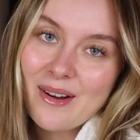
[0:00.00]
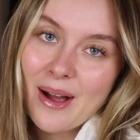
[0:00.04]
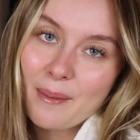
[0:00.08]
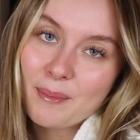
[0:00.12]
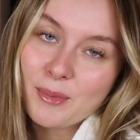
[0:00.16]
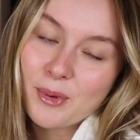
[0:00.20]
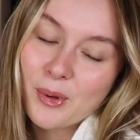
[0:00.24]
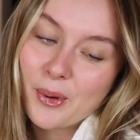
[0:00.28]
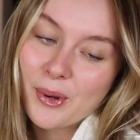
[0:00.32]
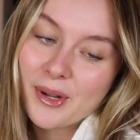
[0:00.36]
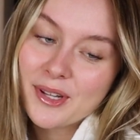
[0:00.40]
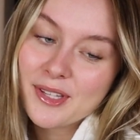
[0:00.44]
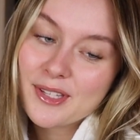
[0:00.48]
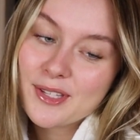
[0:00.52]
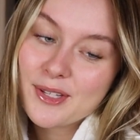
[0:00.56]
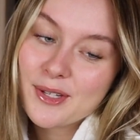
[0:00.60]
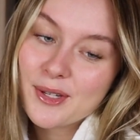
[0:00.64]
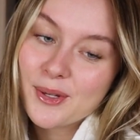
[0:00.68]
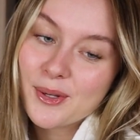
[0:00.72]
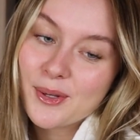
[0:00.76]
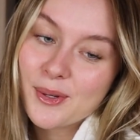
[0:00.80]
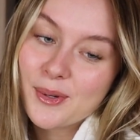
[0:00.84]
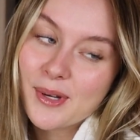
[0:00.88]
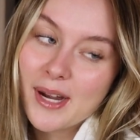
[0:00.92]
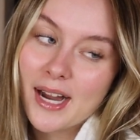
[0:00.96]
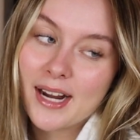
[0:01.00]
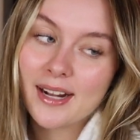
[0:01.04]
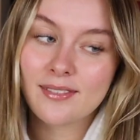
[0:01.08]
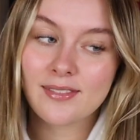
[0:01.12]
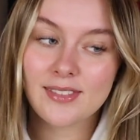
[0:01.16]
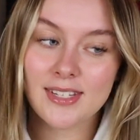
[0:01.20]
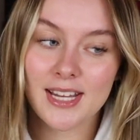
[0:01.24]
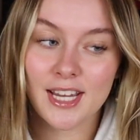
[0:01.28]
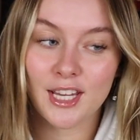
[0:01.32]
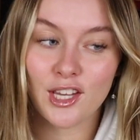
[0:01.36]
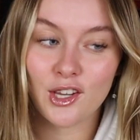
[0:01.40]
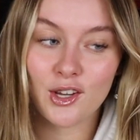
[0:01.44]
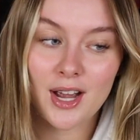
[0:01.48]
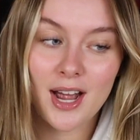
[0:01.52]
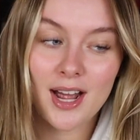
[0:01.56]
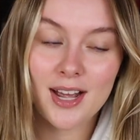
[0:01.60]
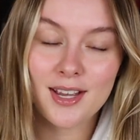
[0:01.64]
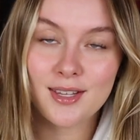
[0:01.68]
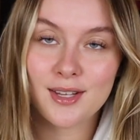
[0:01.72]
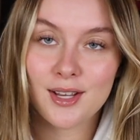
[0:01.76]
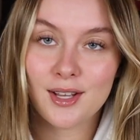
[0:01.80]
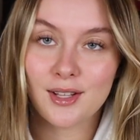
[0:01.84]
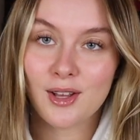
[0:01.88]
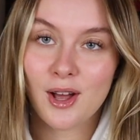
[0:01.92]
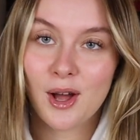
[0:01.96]
I'm going to kind of take you
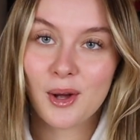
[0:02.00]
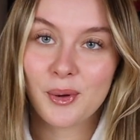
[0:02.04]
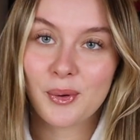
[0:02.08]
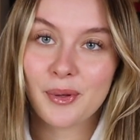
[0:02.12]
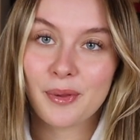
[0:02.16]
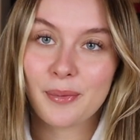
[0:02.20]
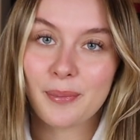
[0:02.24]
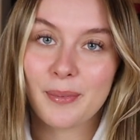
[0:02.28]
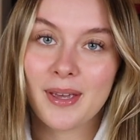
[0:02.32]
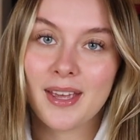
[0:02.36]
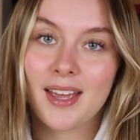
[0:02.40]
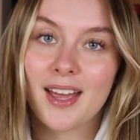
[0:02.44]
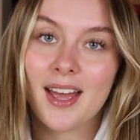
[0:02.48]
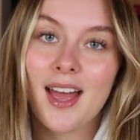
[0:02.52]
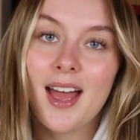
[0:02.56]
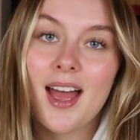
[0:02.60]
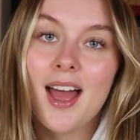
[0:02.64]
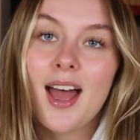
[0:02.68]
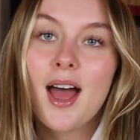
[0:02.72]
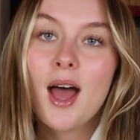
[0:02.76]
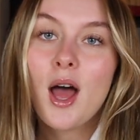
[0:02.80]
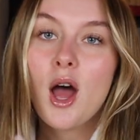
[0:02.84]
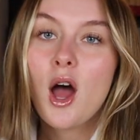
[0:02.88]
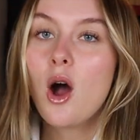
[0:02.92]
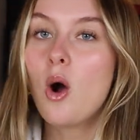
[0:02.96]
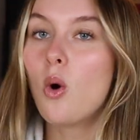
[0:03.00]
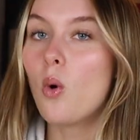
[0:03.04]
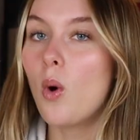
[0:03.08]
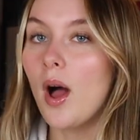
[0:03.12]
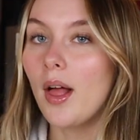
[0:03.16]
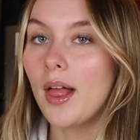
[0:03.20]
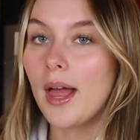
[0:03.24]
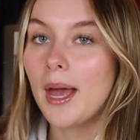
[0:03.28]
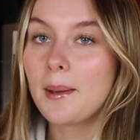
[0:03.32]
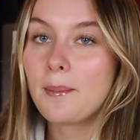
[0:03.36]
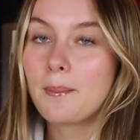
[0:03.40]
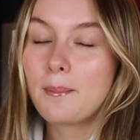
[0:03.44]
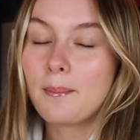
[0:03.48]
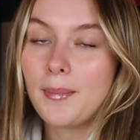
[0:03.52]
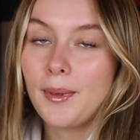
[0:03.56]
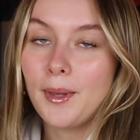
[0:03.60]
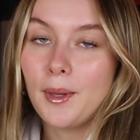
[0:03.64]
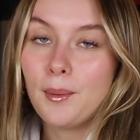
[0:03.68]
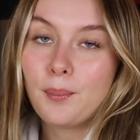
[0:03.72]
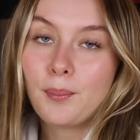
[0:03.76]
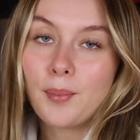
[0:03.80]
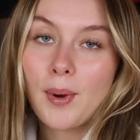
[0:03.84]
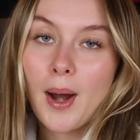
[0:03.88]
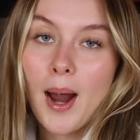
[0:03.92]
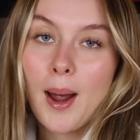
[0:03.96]
guys along with me while I
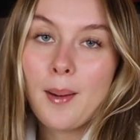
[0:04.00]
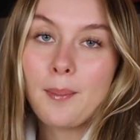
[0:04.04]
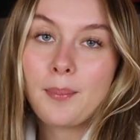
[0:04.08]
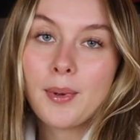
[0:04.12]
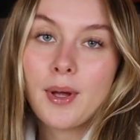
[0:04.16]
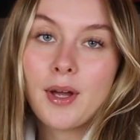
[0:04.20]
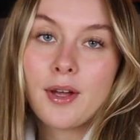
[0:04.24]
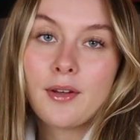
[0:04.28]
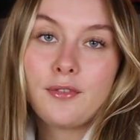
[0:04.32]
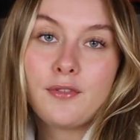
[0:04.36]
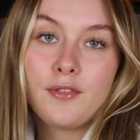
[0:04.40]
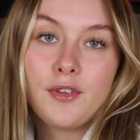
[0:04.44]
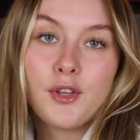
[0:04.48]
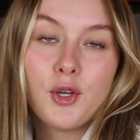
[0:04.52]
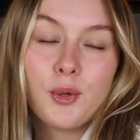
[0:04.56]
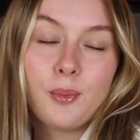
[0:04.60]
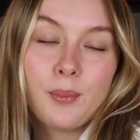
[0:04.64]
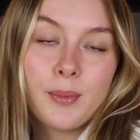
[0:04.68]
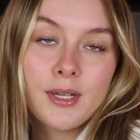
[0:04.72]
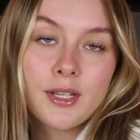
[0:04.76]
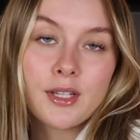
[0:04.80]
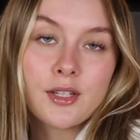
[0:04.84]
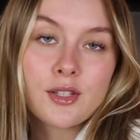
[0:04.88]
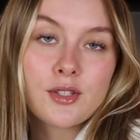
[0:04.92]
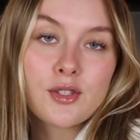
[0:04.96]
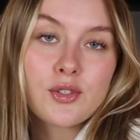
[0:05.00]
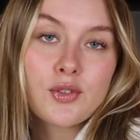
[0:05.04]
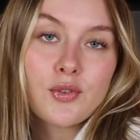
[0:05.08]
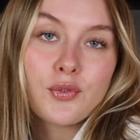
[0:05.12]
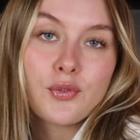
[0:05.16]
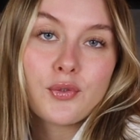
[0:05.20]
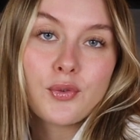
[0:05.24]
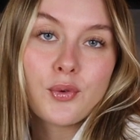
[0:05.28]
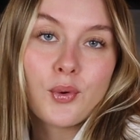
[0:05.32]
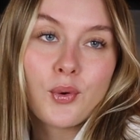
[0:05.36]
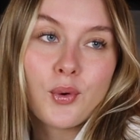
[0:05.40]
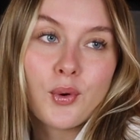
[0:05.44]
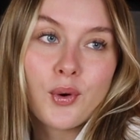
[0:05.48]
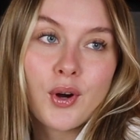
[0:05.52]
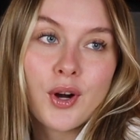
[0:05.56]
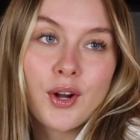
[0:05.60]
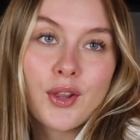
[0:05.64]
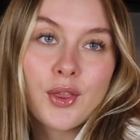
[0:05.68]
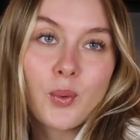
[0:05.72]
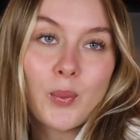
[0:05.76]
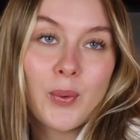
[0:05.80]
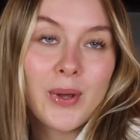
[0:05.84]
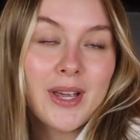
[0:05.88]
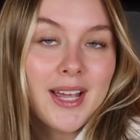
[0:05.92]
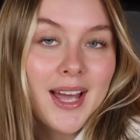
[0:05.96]
meal prep a few meals for
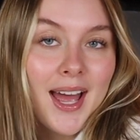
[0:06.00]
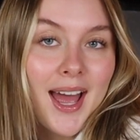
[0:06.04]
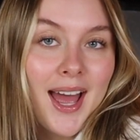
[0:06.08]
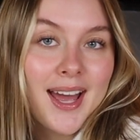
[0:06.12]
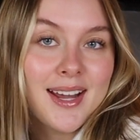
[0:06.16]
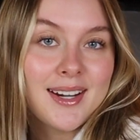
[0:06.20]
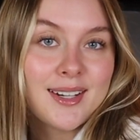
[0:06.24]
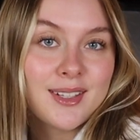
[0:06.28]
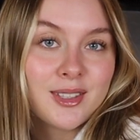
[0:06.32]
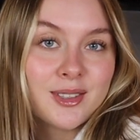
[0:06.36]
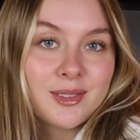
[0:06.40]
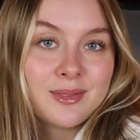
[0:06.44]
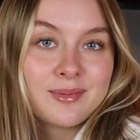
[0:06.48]
the week ahead.